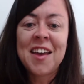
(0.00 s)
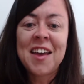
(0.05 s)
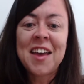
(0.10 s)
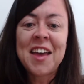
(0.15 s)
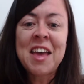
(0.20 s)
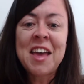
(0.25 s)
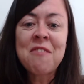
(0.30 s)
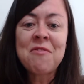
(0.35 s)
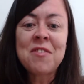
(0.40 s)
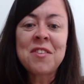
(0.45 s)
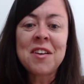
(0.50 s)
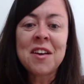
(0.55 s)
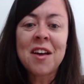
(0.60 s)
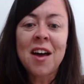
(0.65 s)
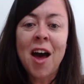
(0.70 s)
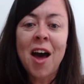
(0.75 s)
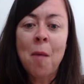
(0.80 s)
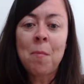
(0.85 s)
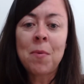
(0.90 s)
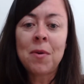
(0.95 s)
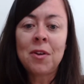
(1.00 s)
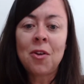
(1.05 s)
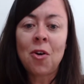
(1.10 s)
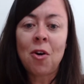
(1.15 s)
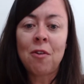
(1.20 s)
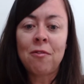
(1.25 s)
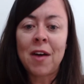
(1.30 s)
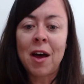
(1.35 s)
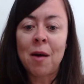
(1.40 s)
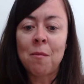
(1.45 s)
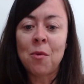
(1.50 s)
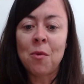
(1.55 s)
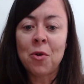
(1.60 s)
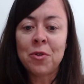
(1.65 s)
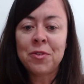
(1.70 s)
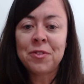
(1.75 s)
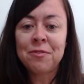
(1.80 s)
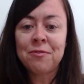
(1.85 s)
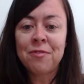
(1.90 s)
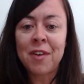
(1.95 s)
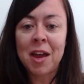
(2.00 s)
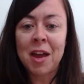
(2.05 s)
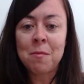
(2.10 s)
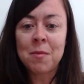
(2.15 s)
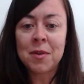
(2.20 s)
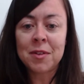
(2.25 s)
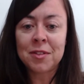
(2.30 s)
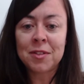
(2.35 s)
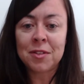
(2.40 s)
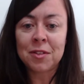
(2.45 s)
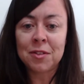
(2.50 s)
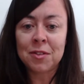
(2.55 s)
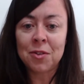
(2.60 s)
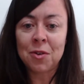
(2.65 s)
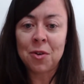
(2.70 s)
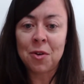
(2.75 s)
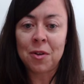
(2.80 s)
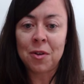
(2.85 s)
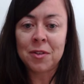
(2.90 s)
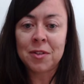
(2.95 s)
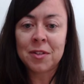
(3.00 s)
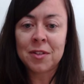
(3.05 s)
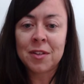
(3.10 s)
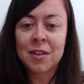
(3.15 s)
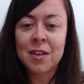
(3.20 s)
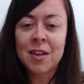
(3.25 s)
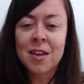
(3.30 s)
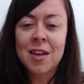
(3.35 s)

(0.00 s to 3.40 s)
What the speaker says: Even a couple of our most famous desserts,